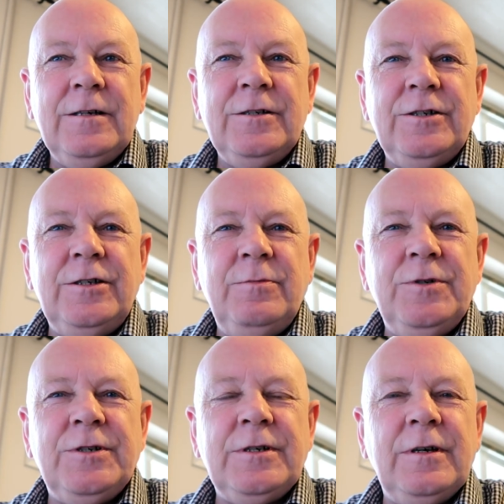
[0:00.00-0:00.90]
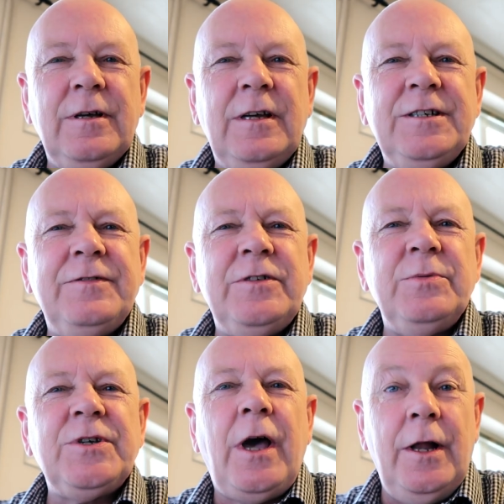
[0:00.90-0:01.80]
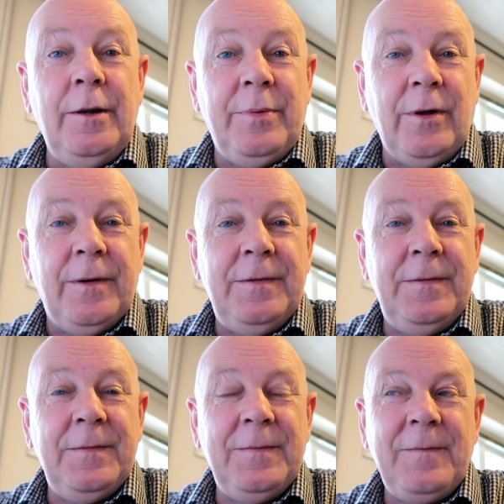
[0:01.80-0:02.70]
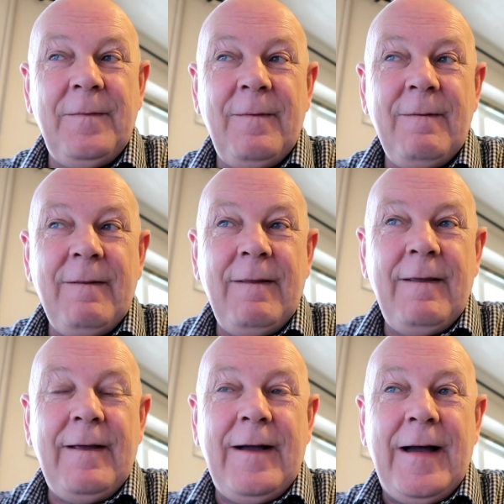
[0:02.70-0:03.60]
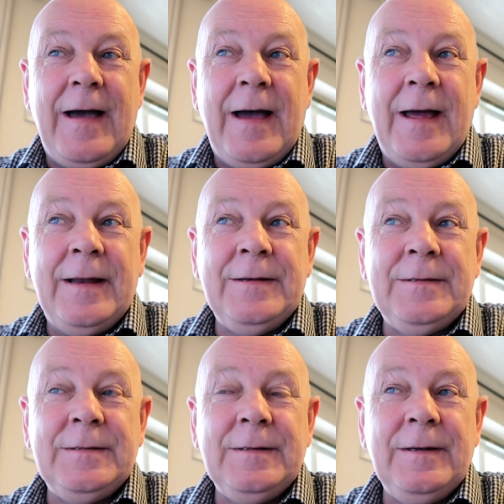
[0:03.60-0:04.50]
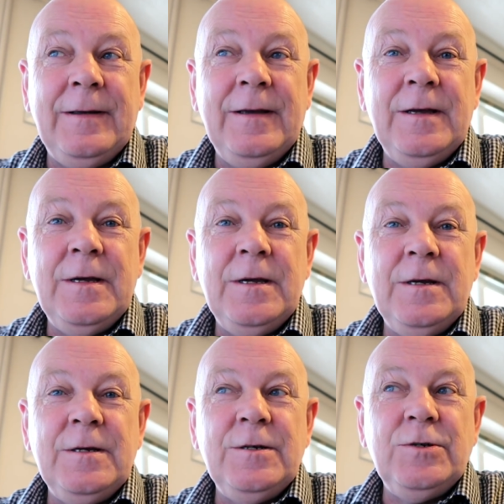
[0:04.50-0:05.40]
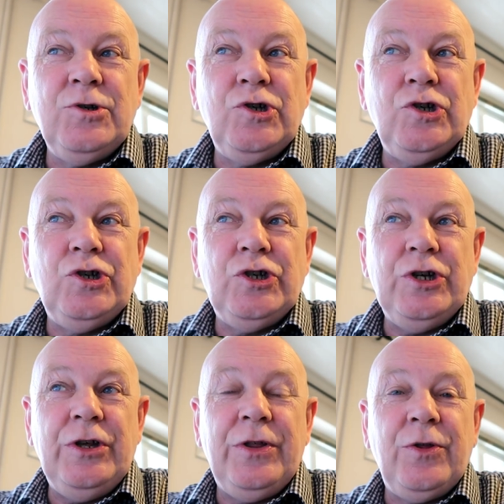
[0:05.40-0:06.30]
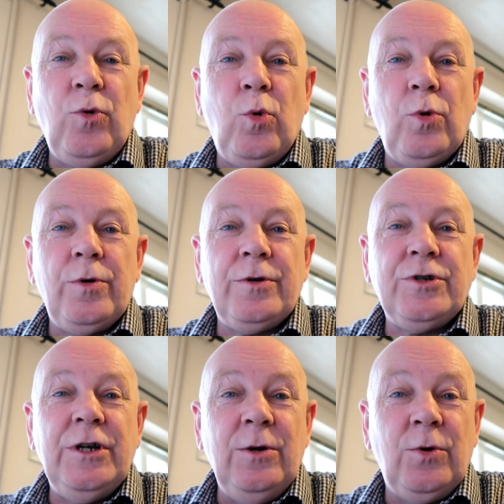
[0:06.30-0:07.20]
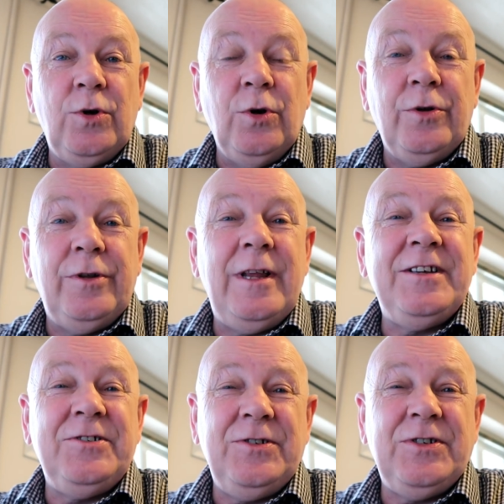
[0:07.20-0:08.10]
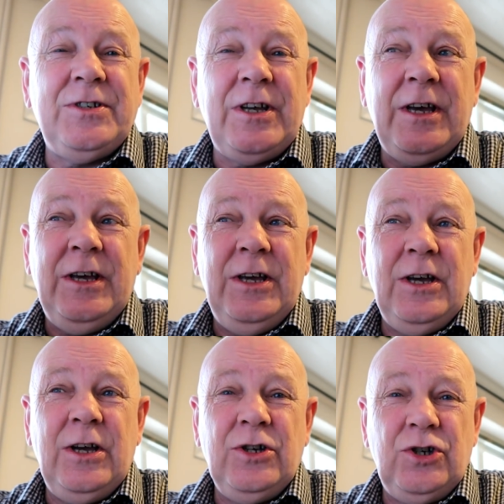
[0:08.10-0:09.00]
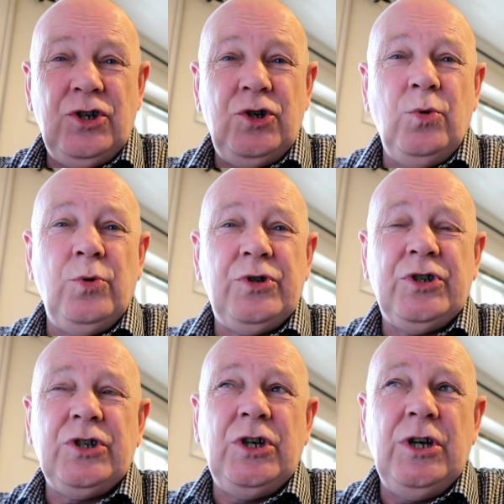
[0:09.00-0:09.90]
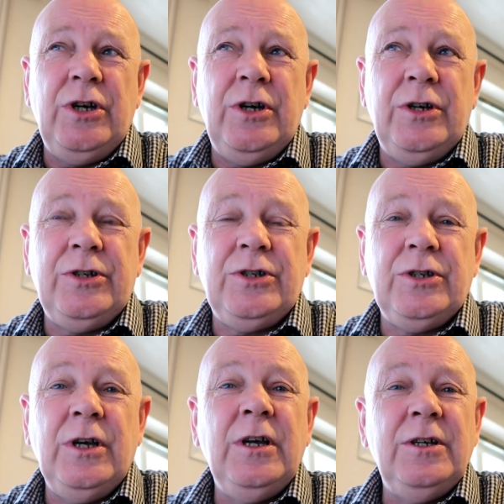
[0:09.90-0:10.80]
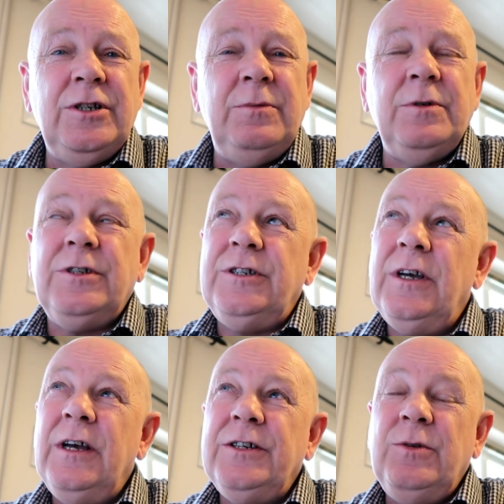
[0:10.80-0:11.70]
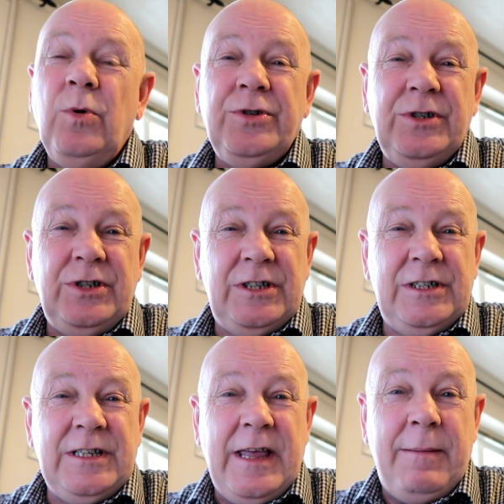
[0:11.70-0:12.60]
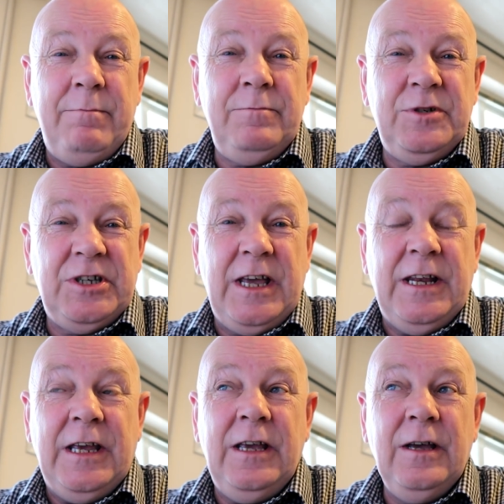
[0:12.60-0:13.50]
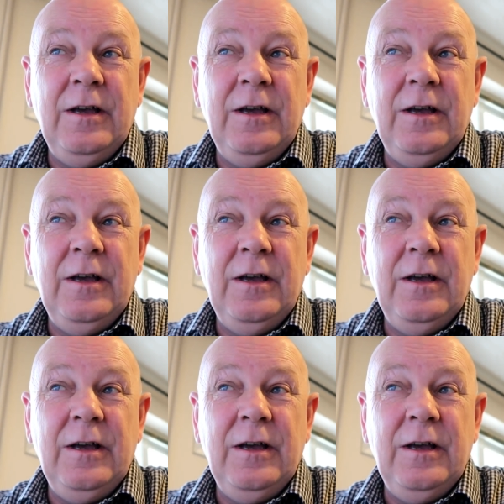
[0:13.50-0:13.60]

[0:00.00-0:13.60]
She was as if she was colorblind, and she thought she looked good. Let's just say short skirt. She wasn't slim, skinny.